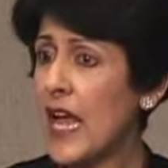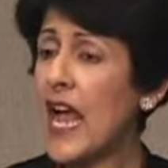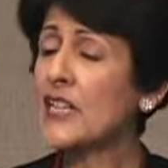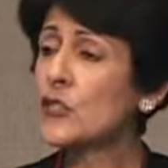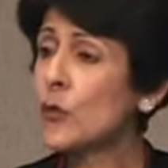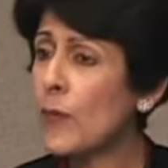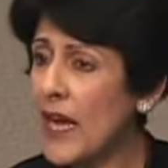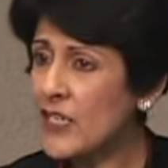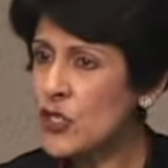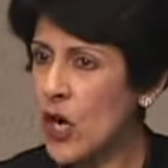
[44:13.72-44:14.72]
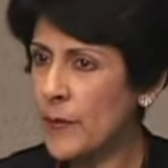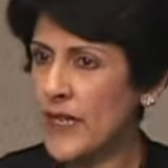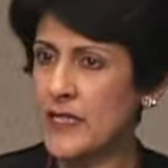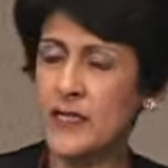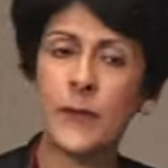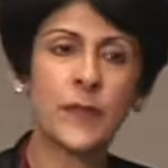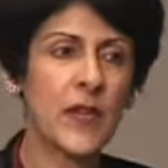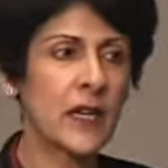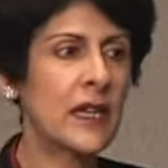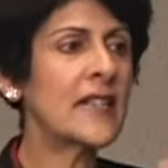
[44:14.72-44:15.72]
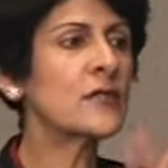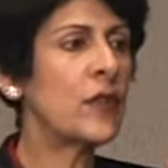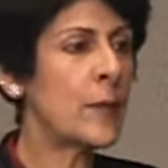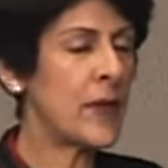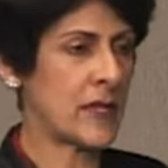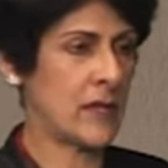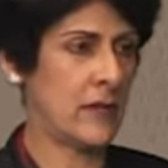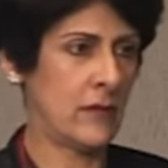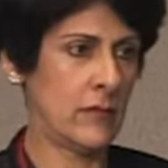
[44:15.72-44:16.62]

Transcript: And so my job is, let's flip it.